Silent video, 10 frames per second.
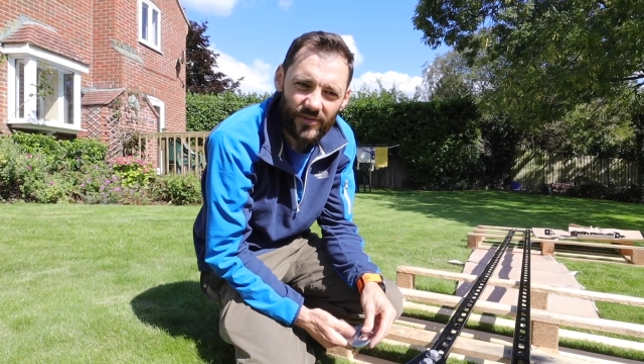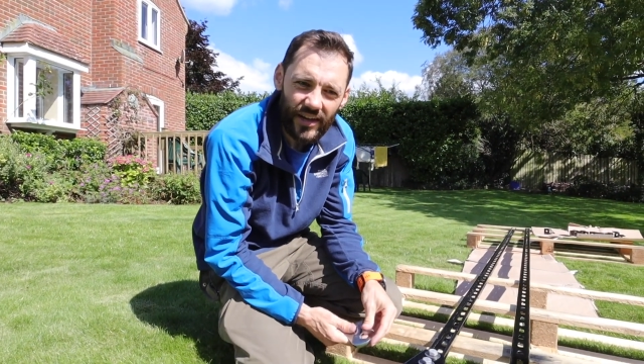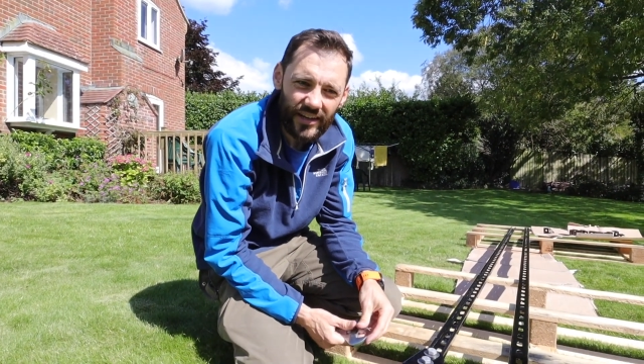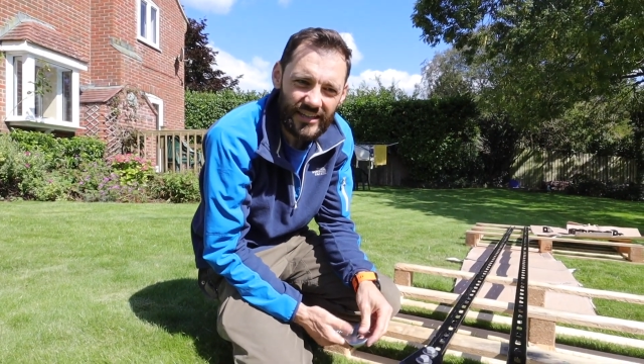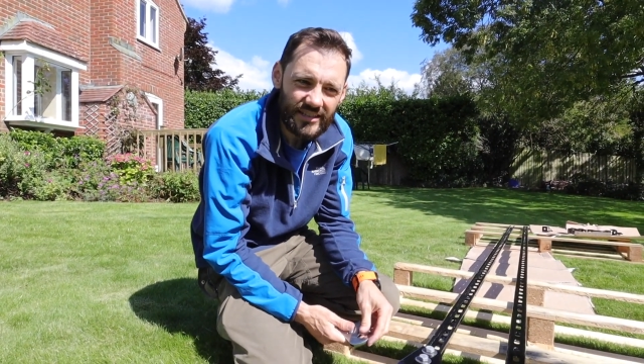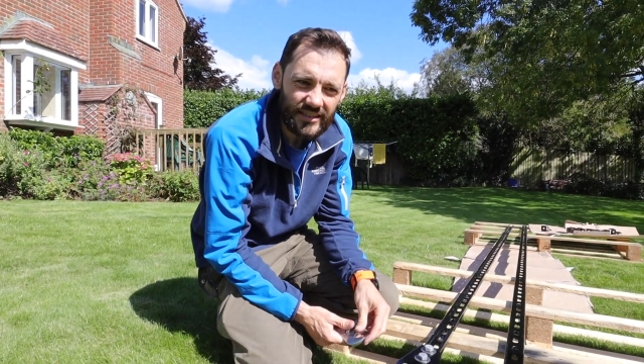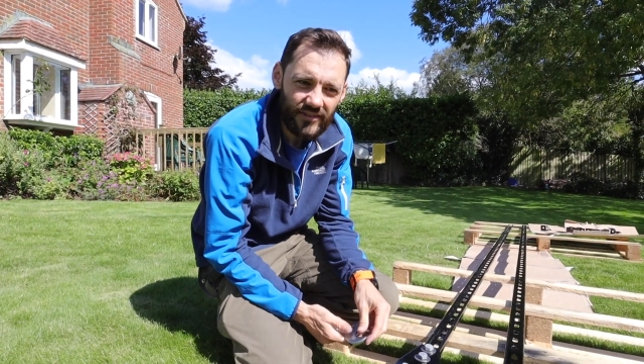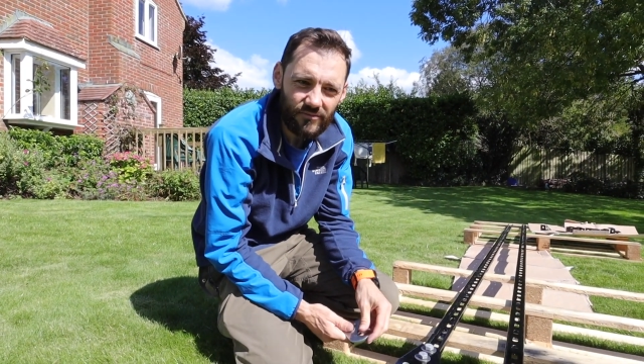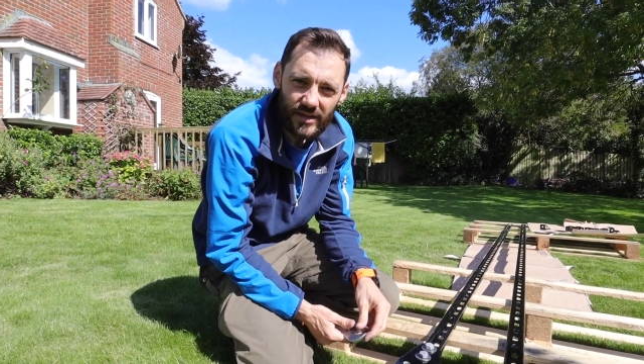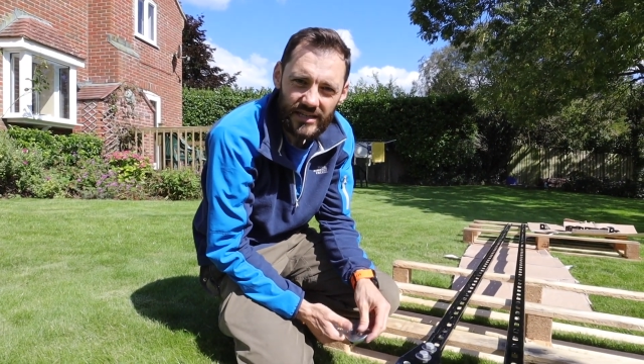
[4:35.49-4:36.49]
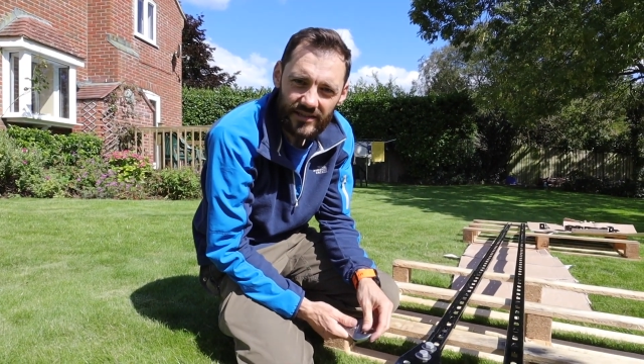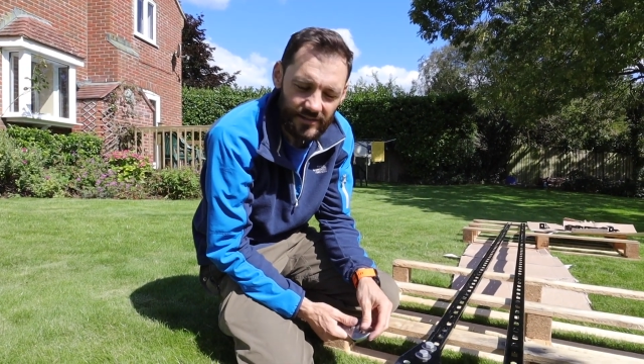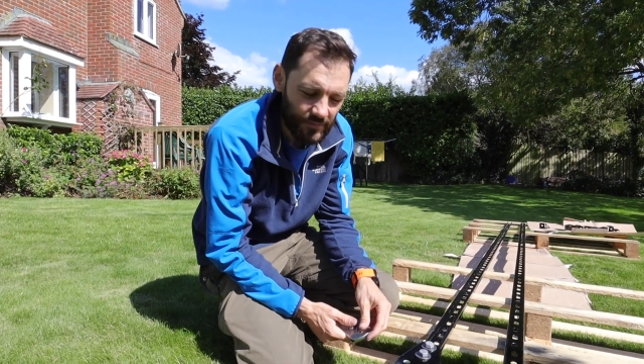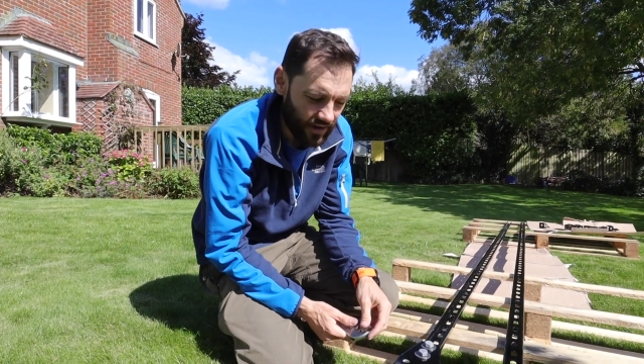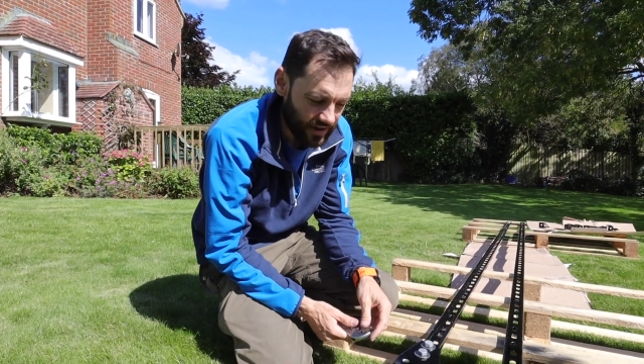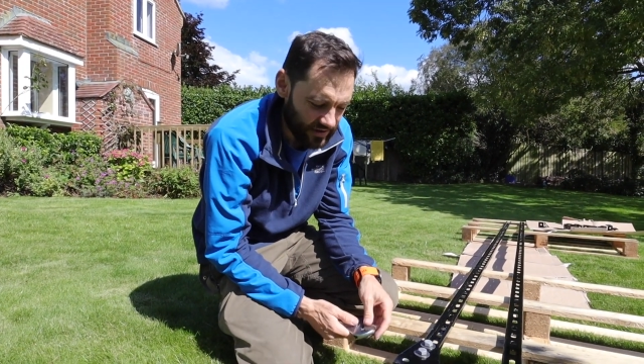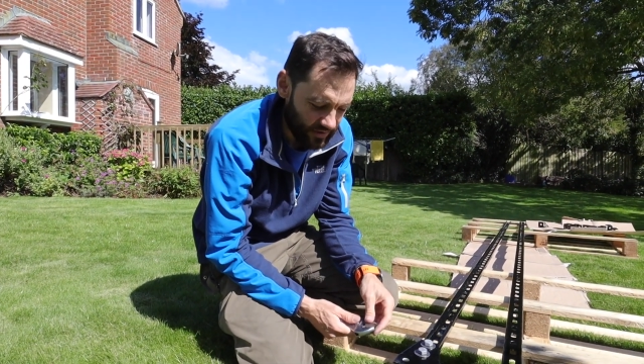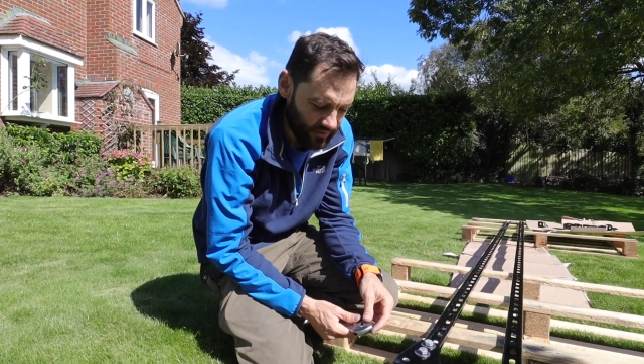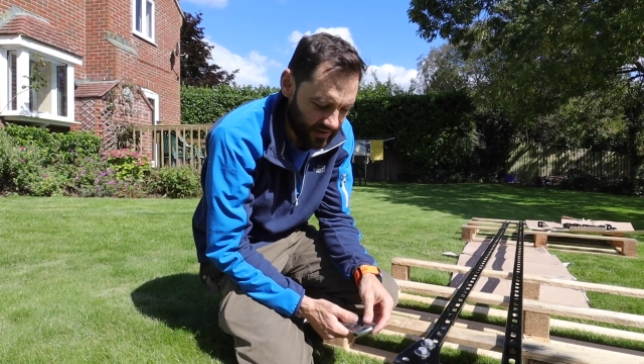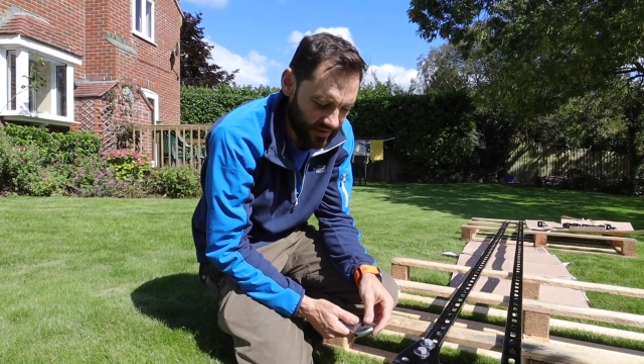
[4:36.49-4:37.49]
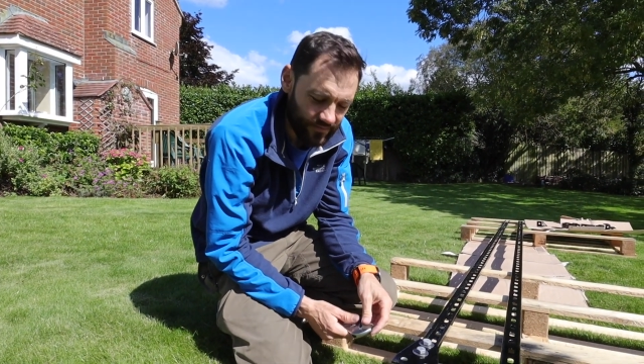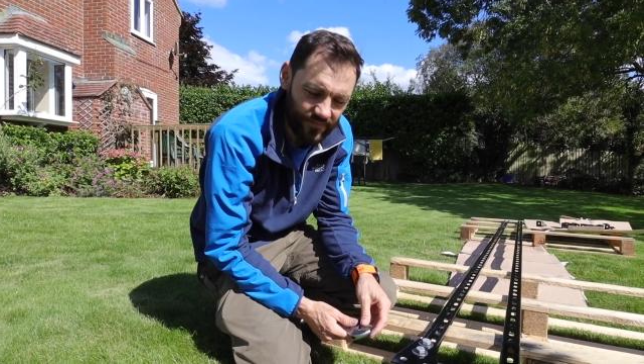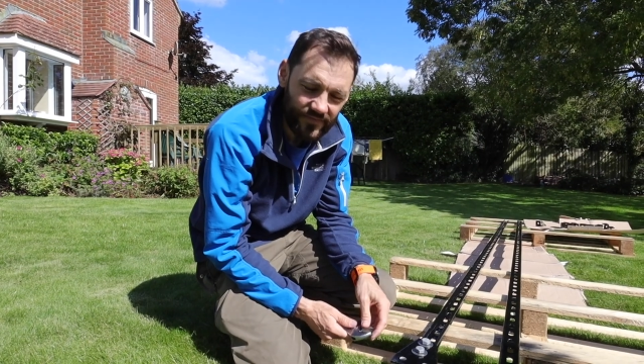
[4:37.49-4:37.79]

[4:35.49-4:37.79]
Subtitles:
and it's 7 metres behind you when you're